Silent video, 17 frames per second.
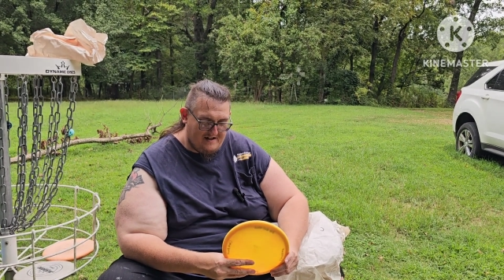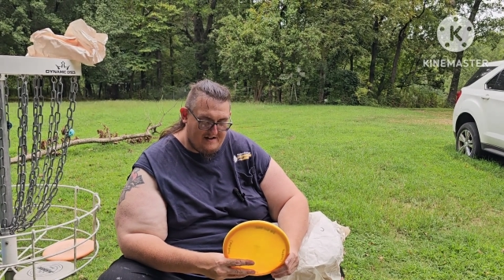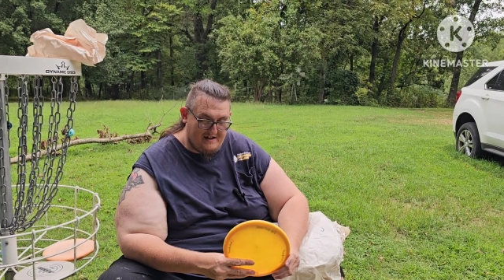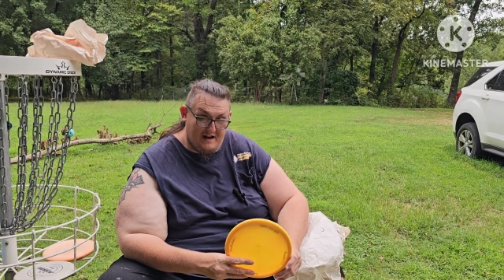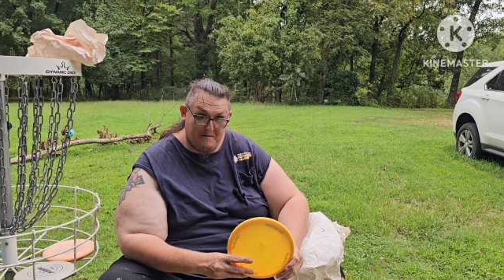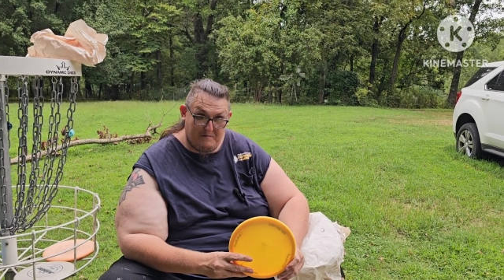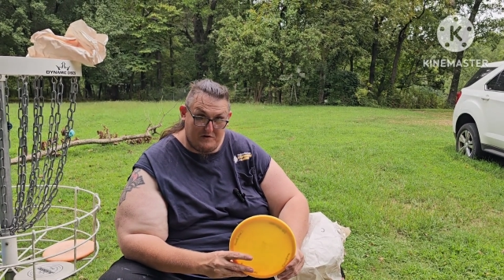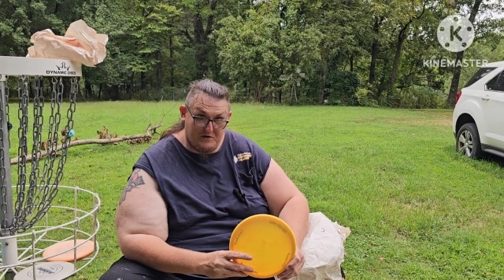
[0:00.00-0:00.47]

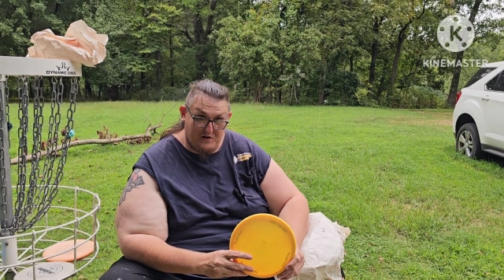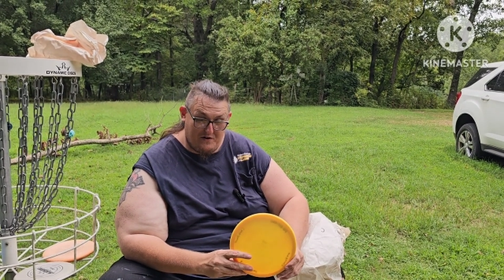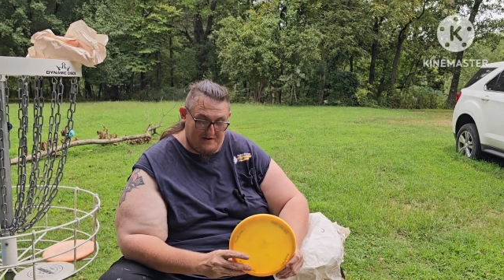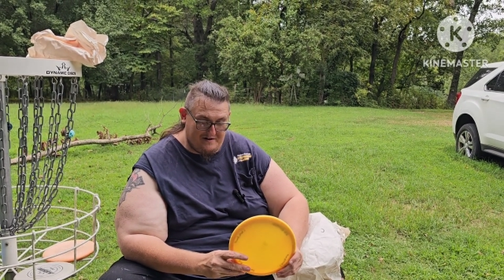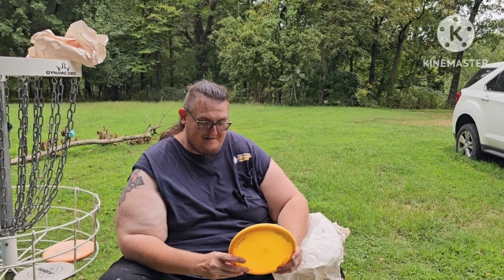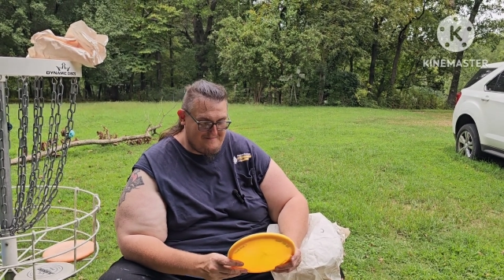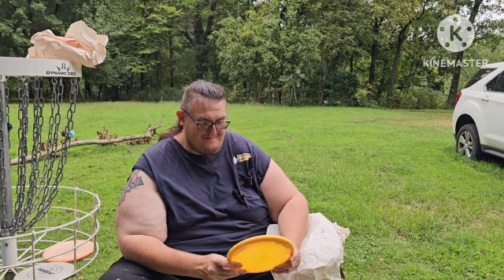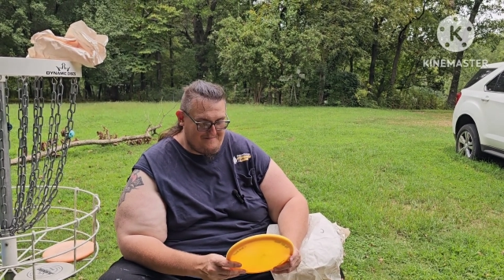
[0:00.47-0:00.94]
numbers
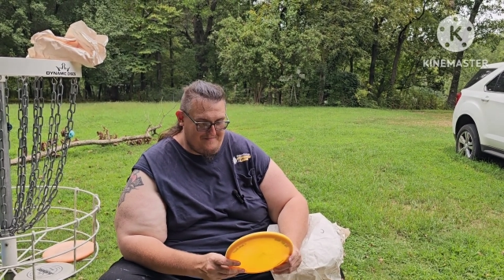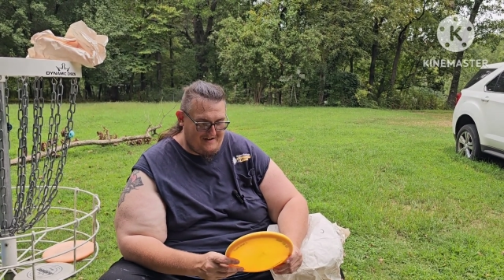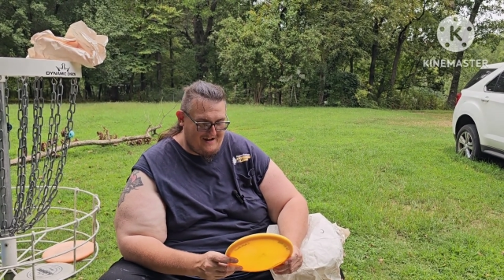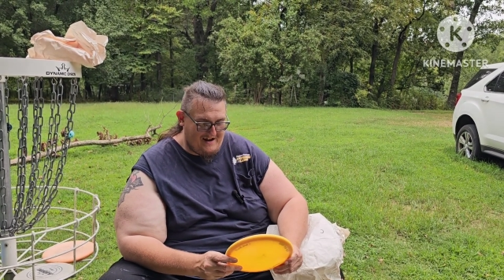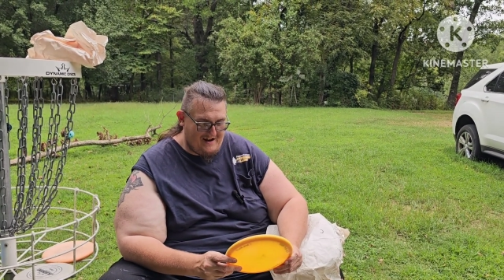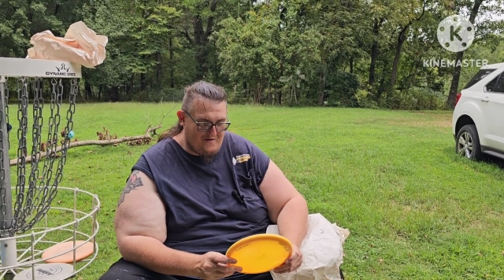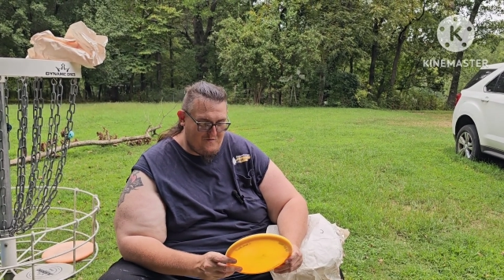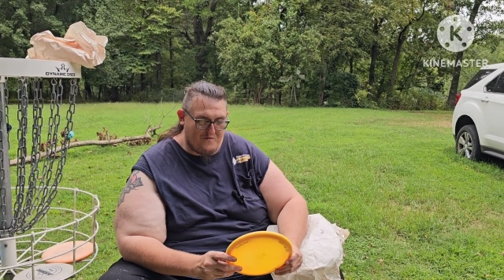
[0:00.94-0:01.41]
on it,
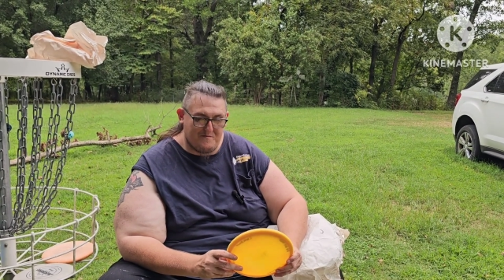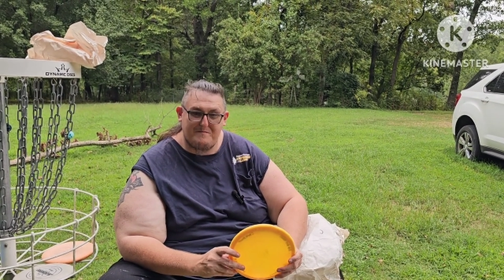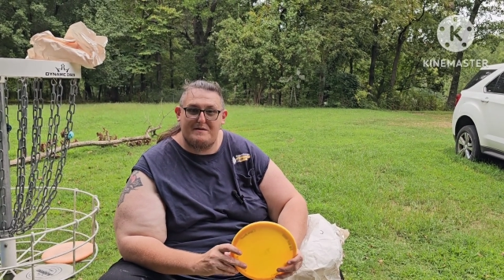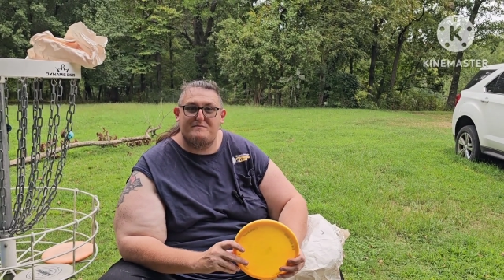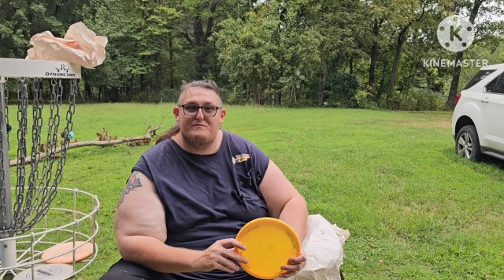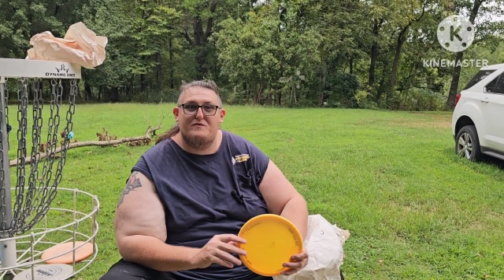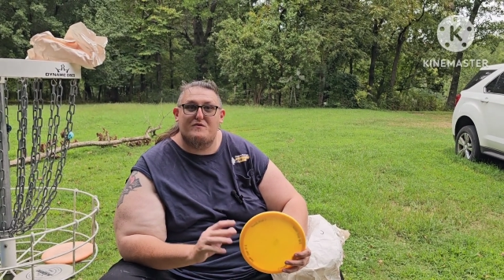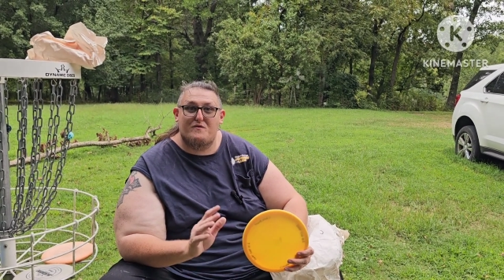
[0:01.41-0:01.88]
and I don't want
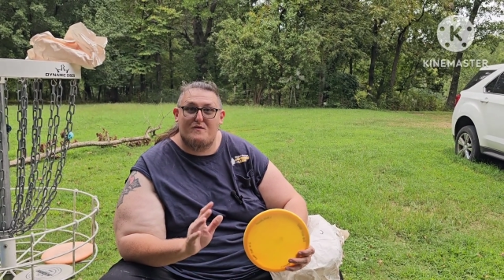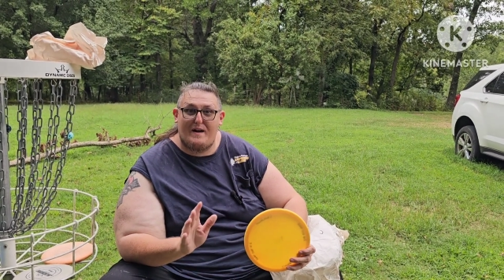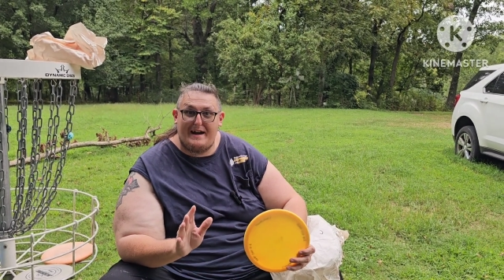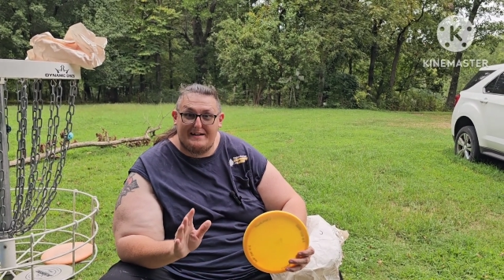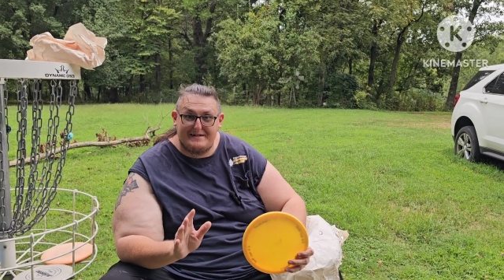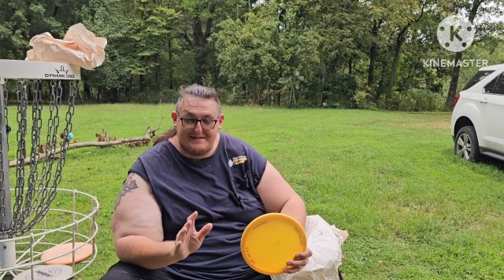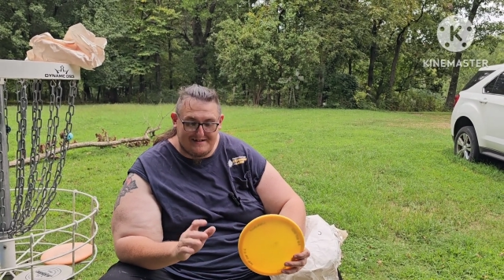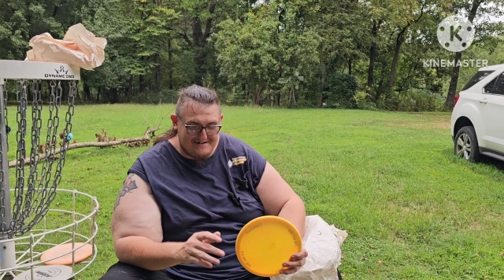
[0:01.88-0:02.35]
people
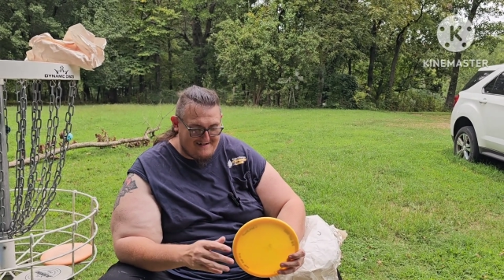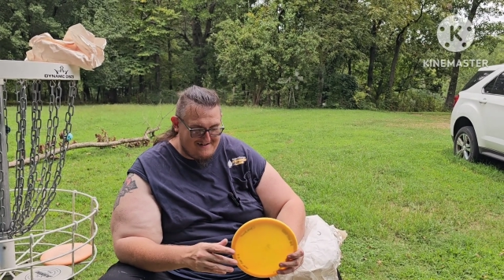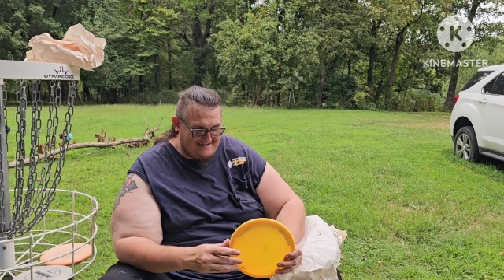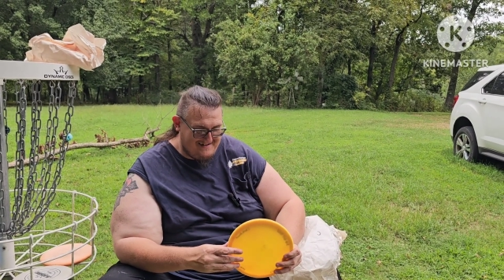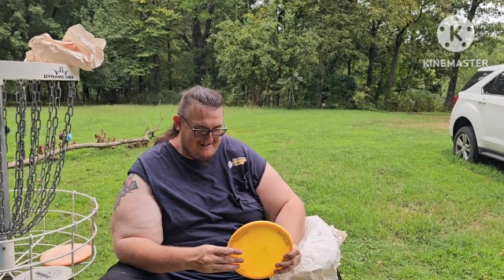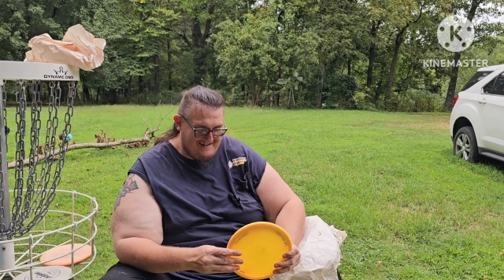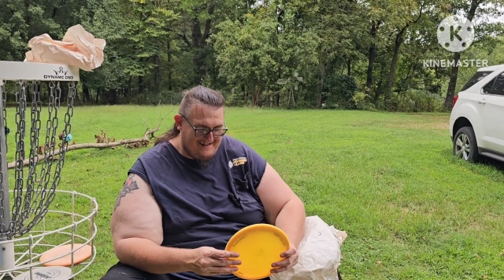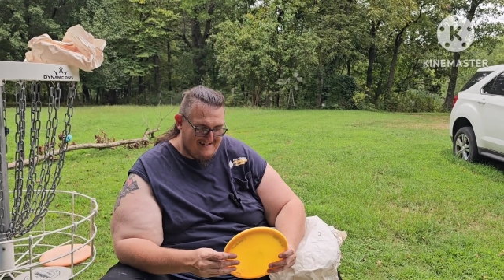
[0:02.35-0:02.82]
harassing
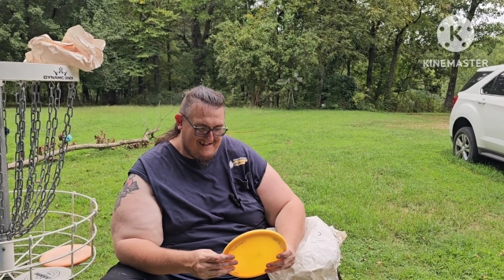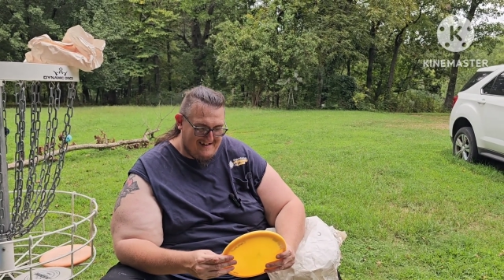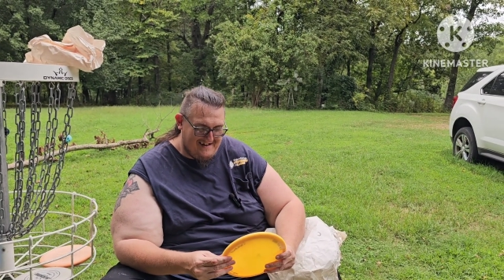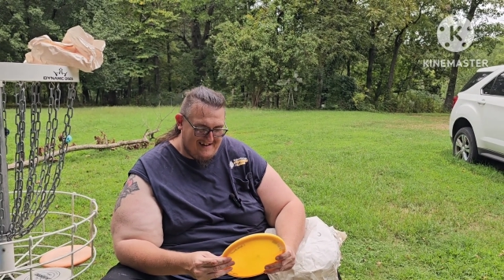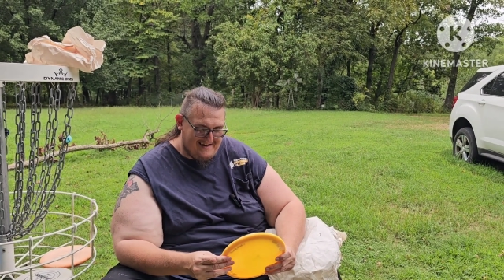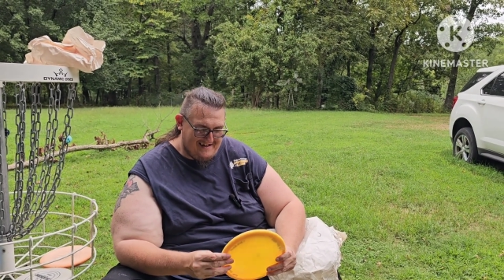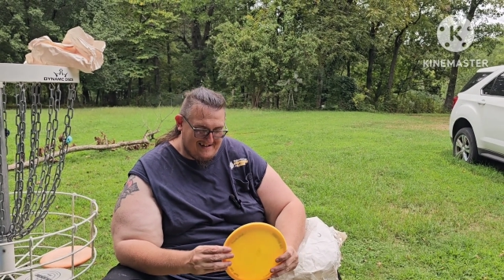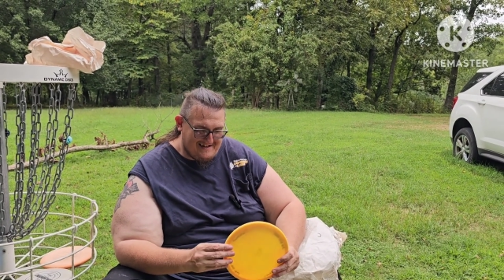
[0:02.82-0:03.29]

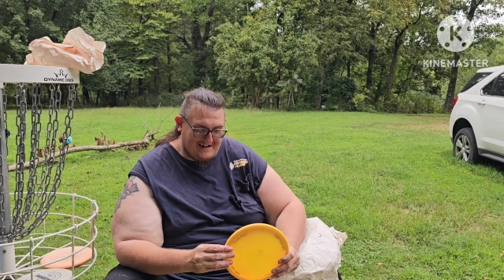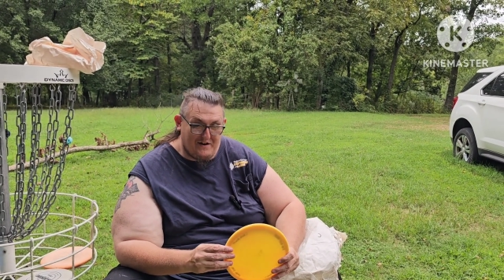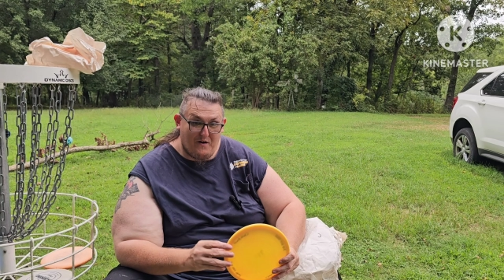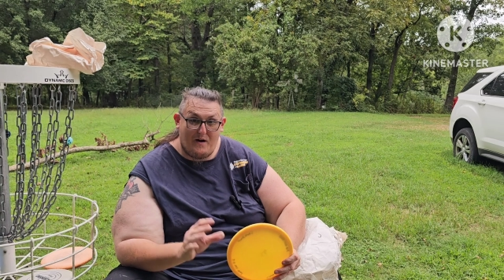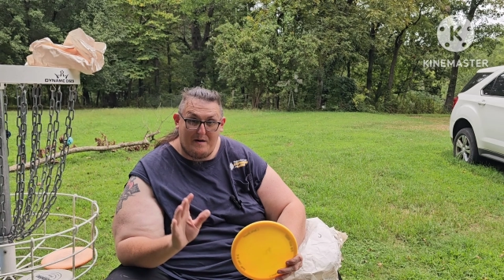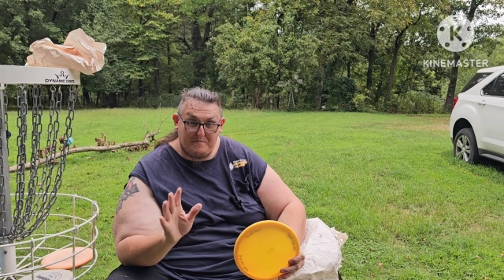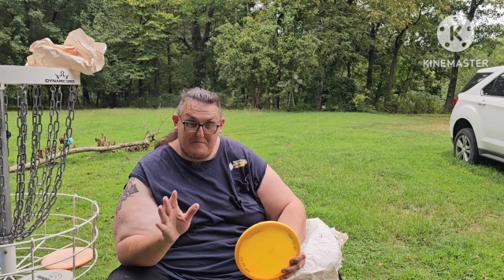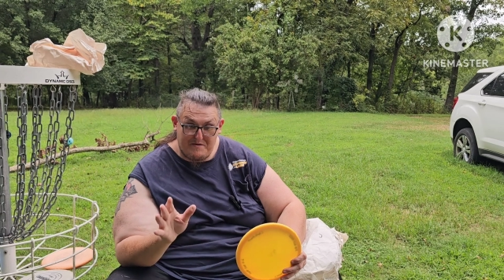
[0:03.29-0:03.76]
because I
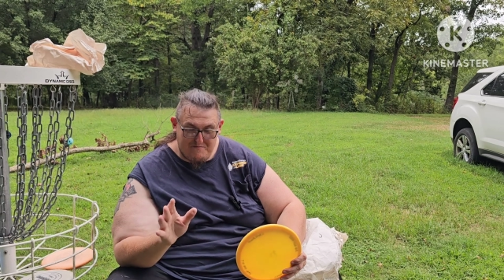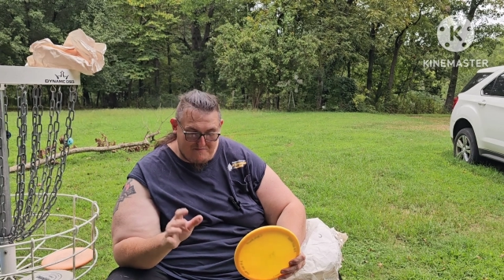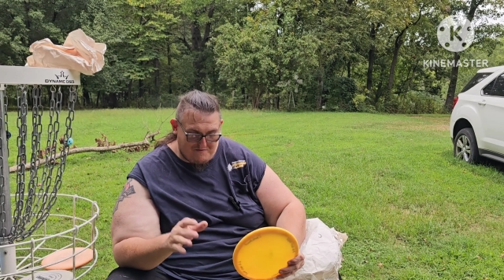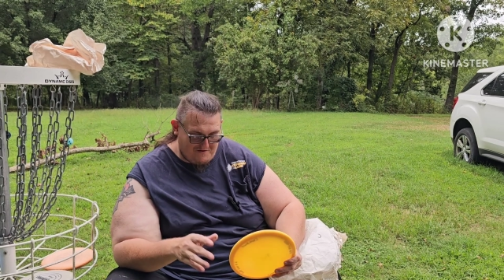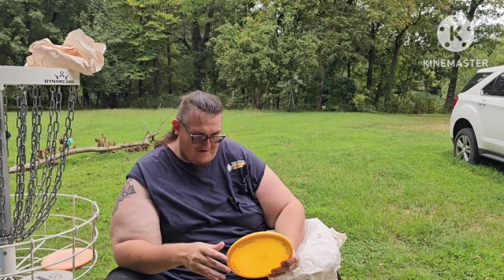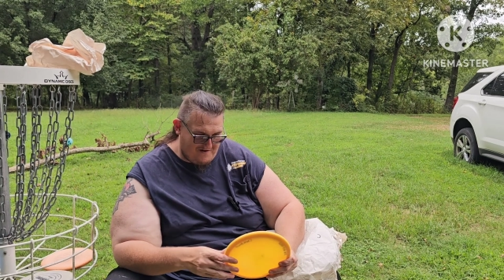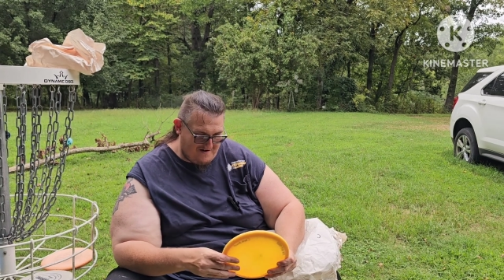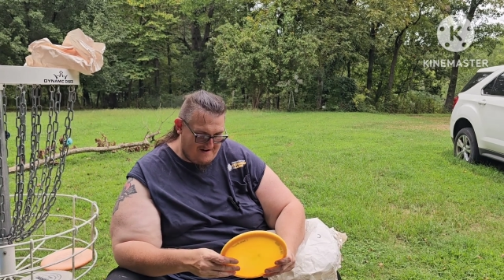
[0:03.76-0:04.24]
know how
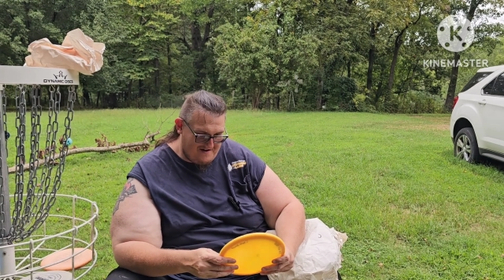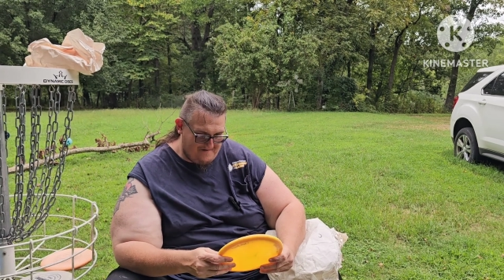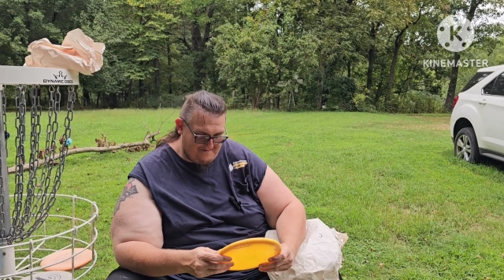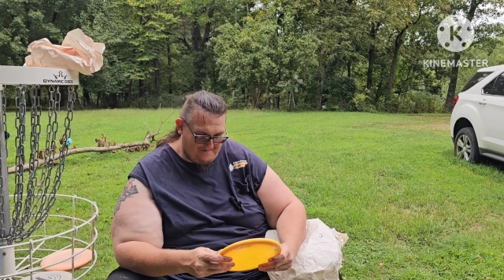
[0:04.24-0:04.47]
people are.